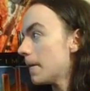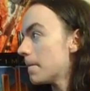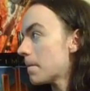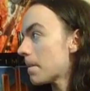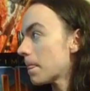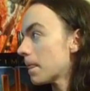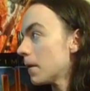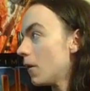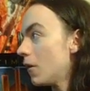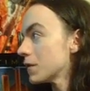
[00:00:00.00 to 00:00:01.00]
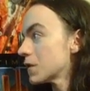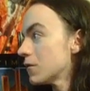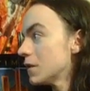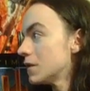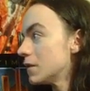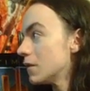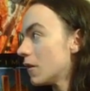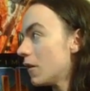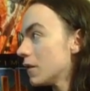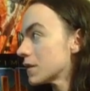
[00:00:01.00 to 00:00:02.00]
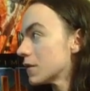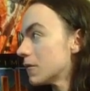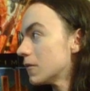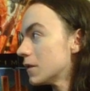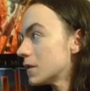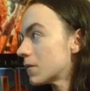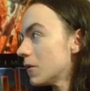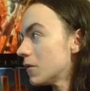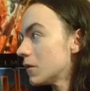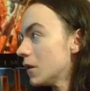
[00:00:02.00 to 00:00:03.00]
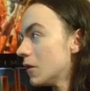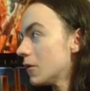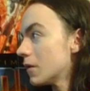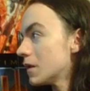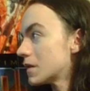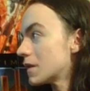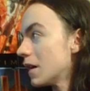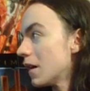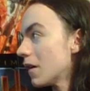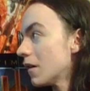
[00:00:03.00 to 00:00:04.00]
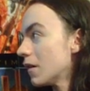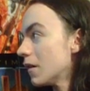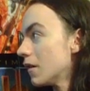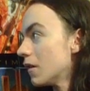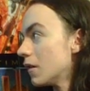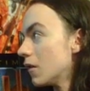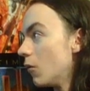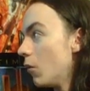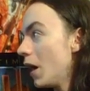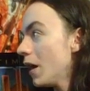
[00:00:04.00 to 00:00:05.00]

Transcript: Also his phone no is there. Wow.